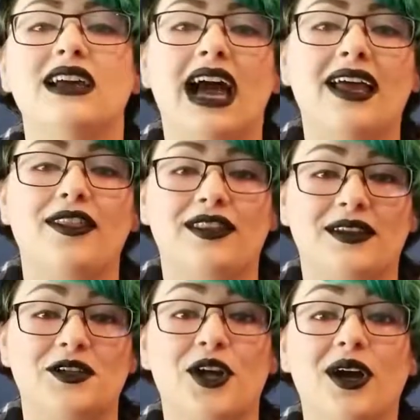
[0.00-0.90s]
I think
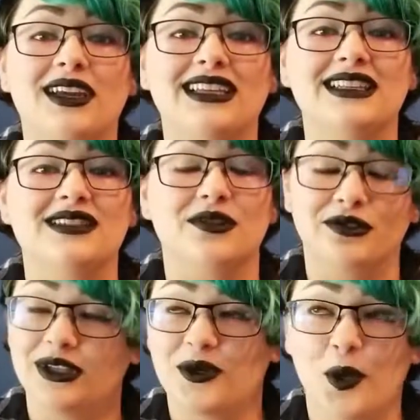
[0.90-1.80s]
that chalk is a
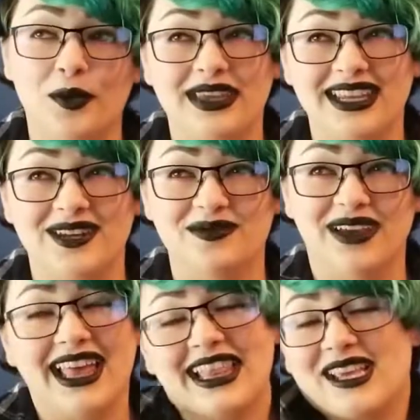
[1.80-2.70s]
really cool medium.
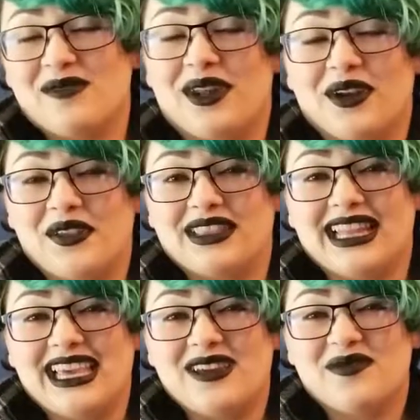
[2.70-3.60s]
I like it better than
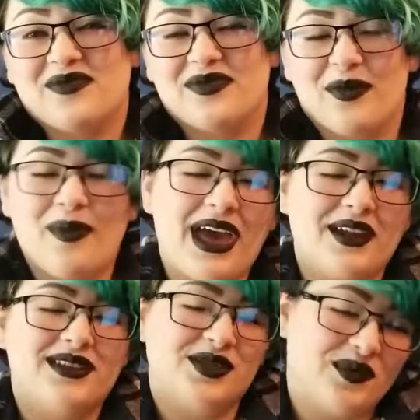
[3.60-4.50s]
like
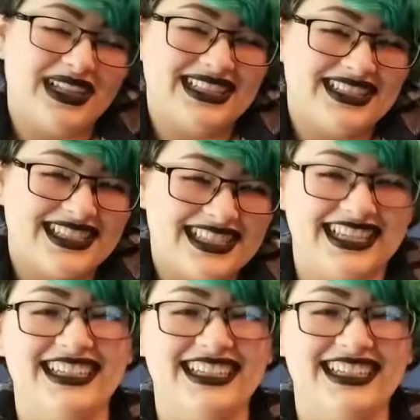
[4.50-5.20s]
pens or pencils.